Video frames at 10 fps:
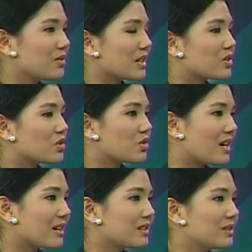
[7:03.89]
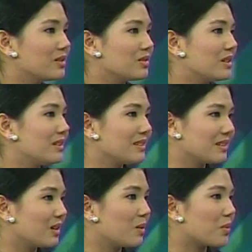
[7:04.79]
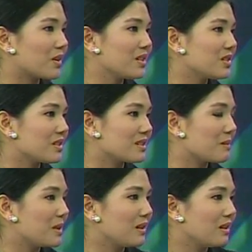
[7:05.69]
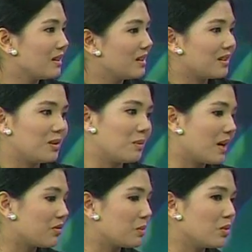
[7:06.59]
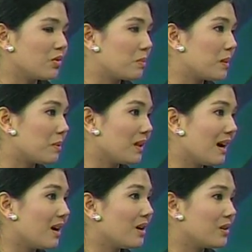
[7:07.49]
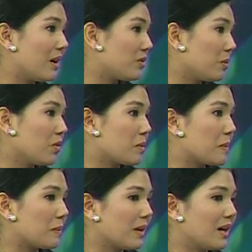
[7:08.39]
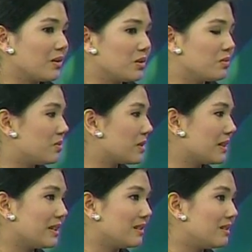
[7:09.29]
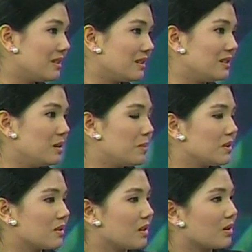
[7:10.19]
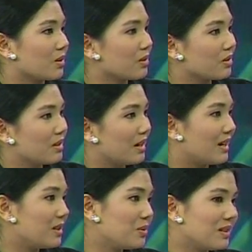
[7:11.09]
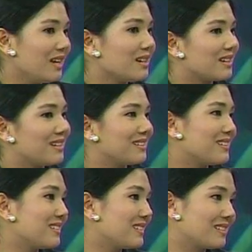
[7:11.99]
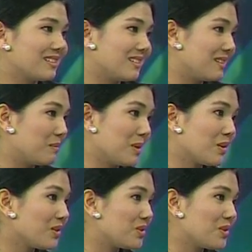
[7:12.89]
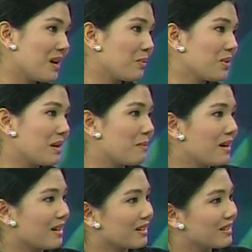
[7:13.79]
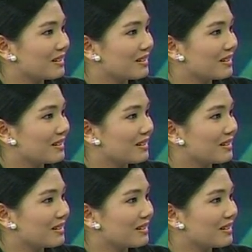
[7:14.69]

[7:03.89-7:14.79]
extractive operations. I mean, you may have to move the people out. You have to move the people out. You really dig deep into the earth, and you take, and minerals, you can't put that back.